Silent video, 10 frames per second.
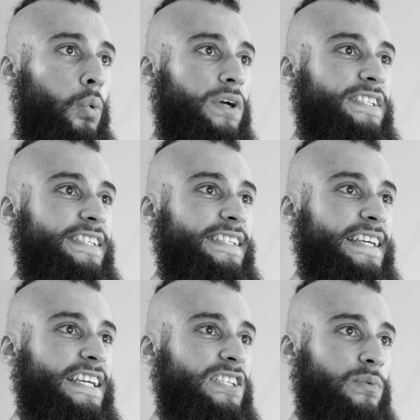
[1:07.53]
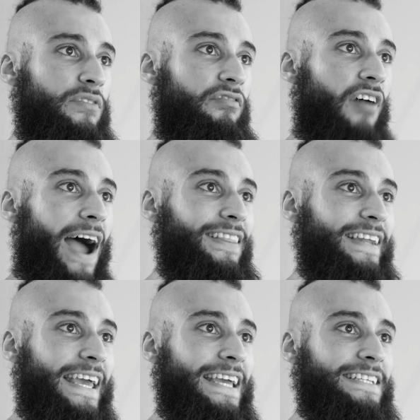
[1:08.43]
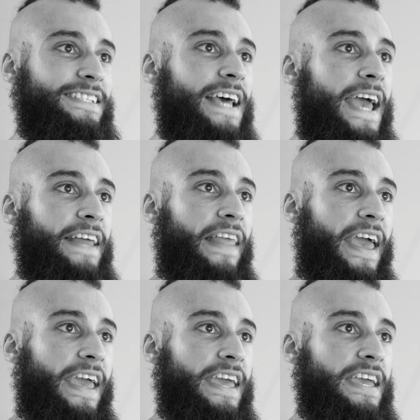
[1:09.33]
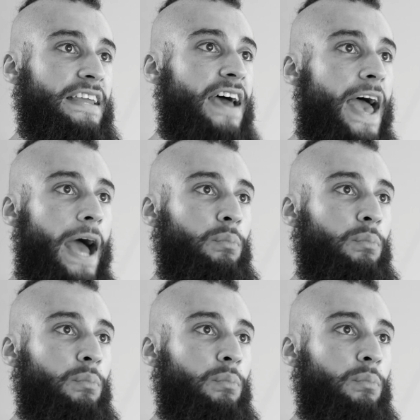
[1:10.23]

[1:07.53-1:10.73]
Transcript: were seized with violent heats in the head